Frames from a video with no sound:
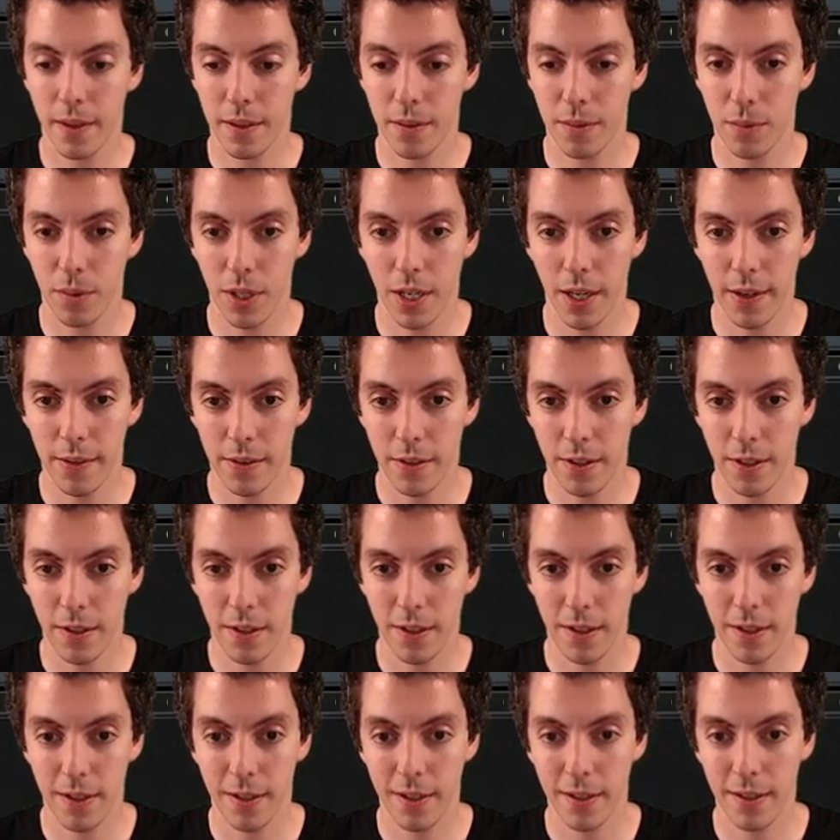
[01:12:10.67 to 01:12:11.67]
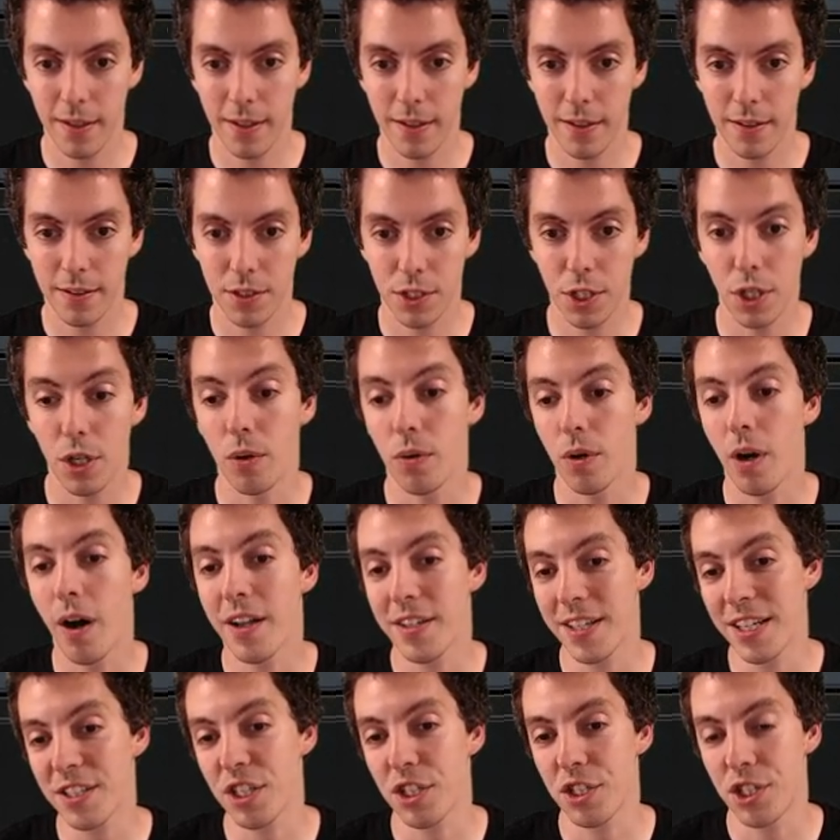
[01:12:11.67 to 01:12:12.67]
Whatever. Two. Oh,
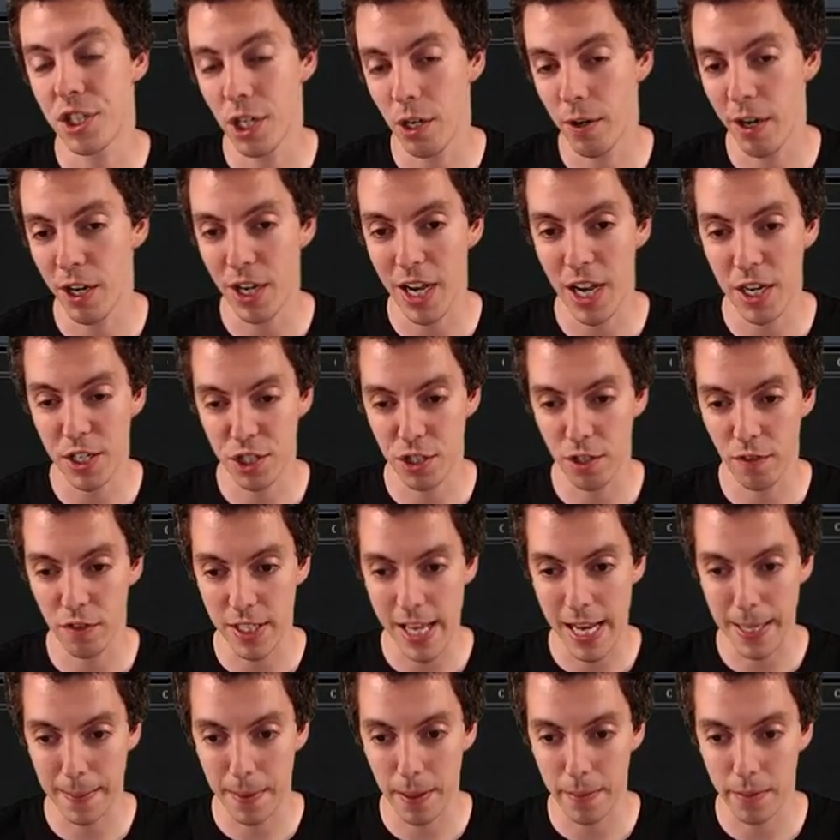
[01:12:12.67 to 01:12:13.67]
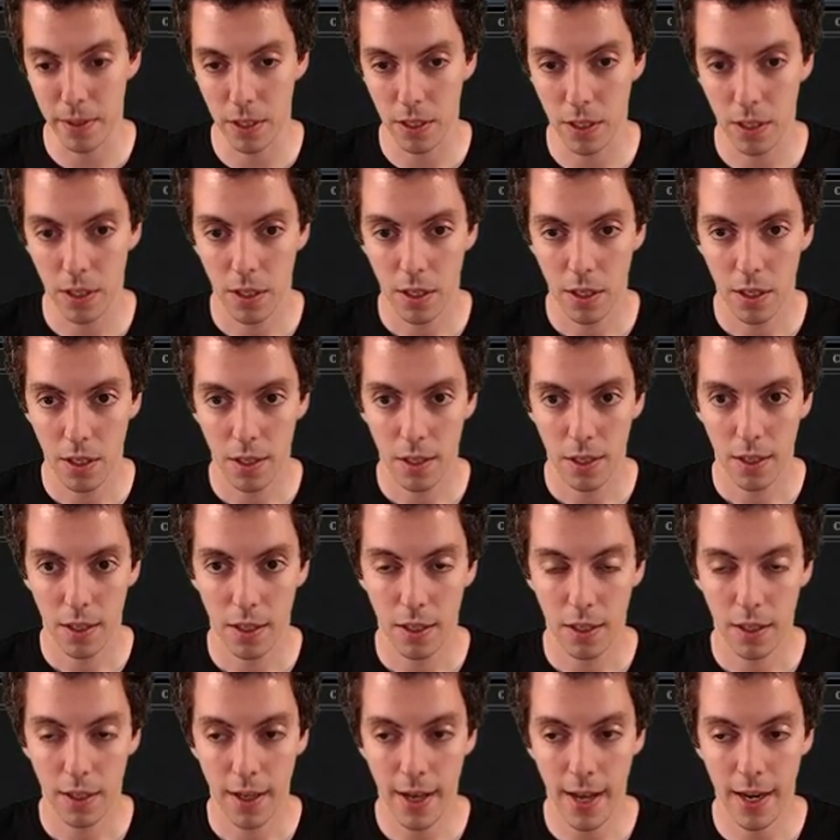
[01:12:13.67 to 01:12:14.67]
it's actually two. I, I should have attacked maybe.
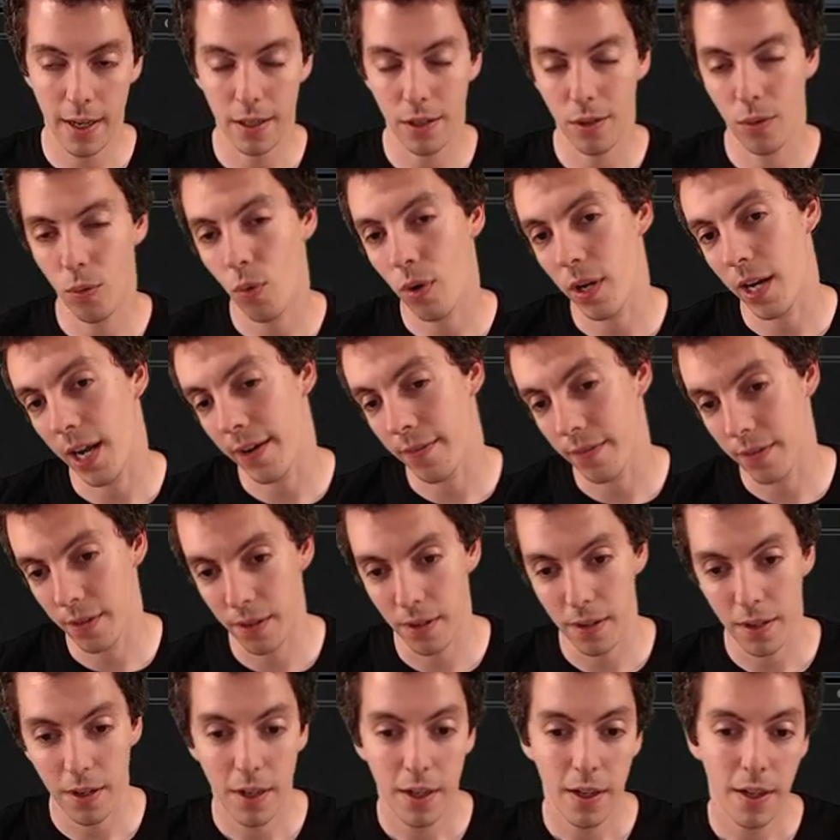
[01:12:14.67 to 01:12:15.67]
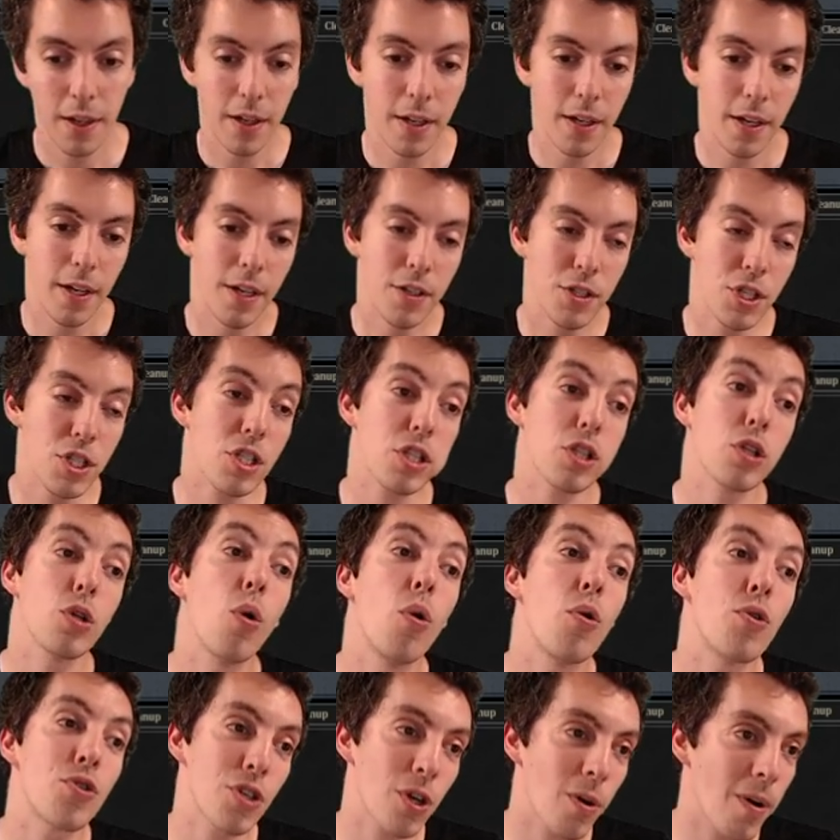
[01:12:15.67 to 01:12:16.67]
I don't know. Whatever. Just
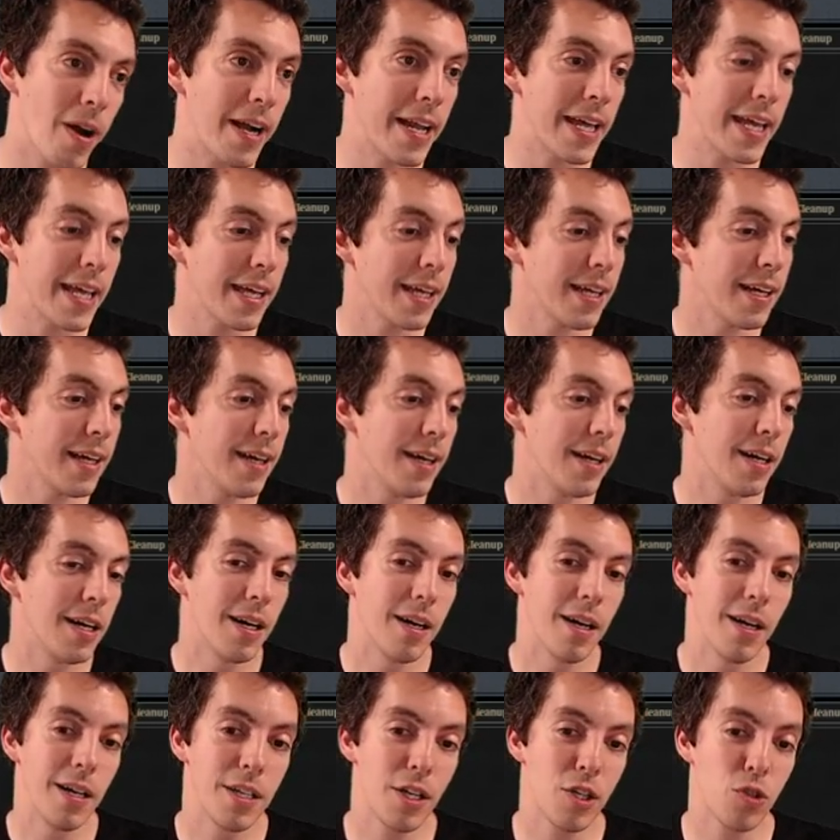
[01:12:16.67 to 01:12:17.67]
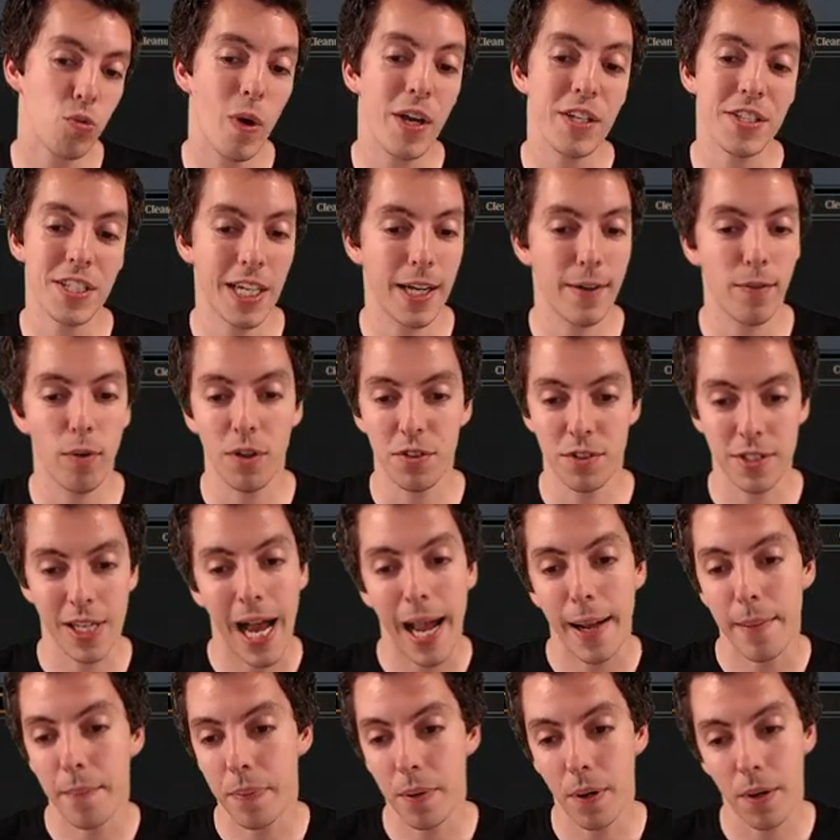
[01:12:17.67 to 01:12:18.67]
lose already. You're just wasting everyone's
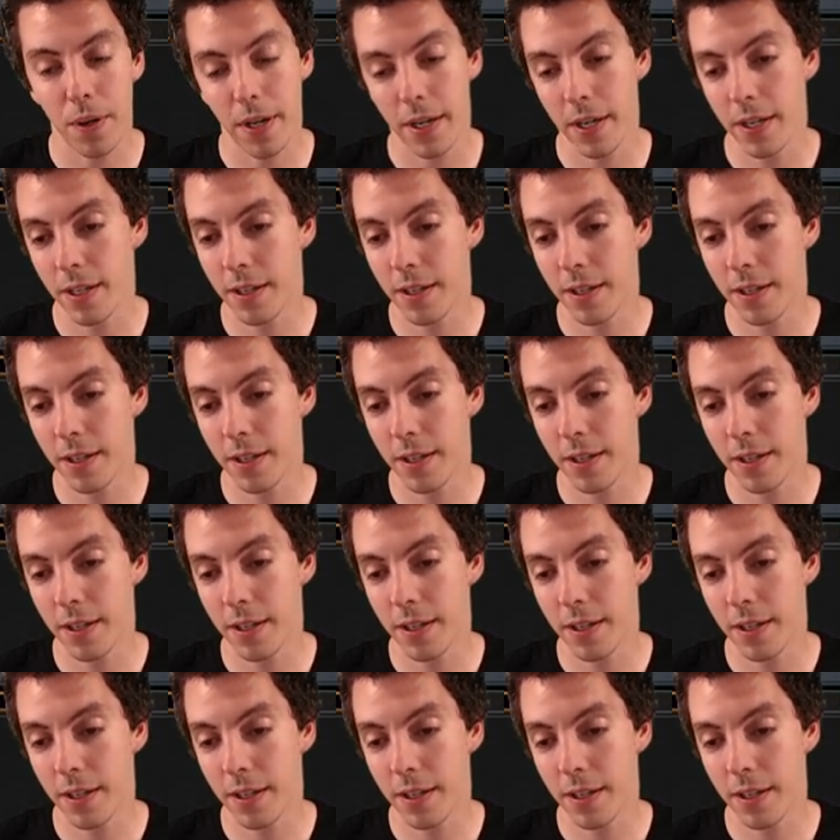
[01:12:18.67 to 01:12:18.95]
time, opponent.